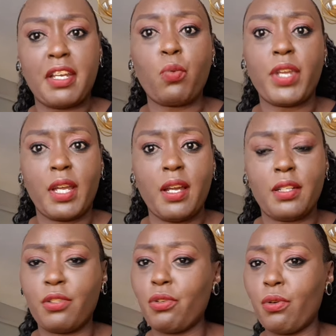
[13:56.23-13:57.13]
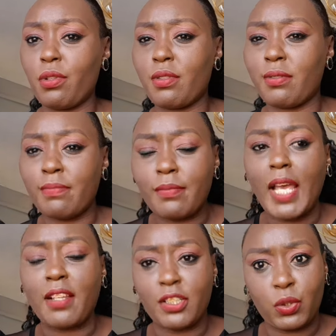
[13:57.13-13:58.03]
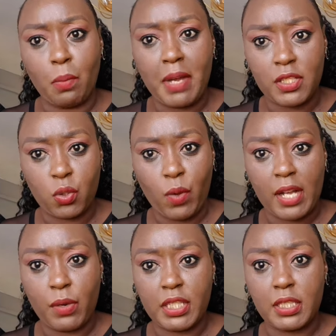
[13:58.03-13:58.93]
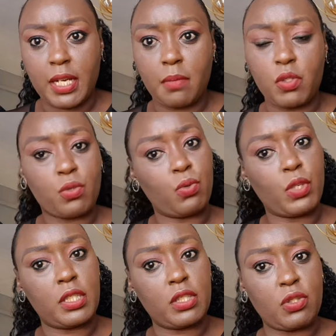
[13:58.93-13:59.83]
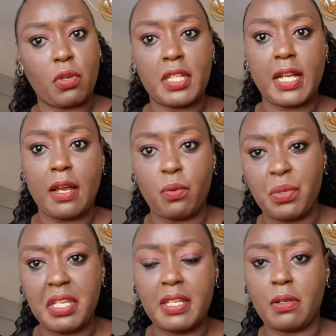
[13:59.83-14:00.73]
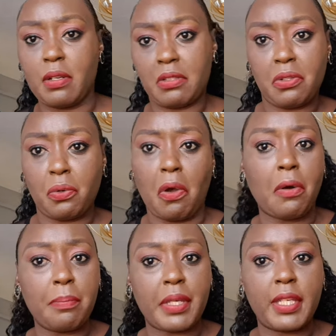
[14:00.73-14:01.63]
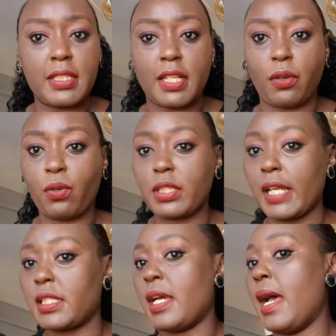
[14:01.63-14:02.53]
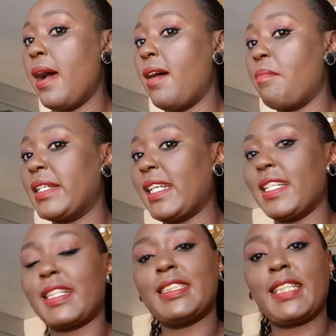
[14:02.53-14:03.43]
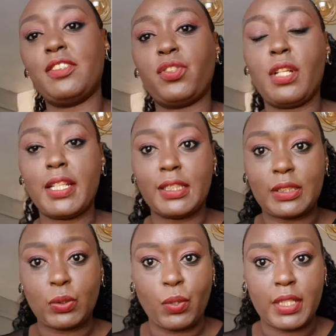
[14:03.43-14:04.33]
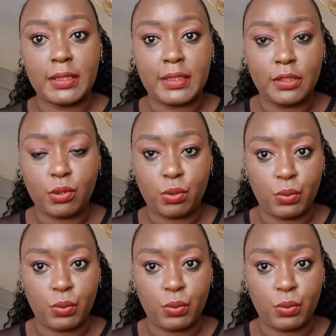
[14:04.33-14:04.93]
wig, you know, there's so much work when it comes to installing a wig, you know, combing it and all that. But an extension is so easy to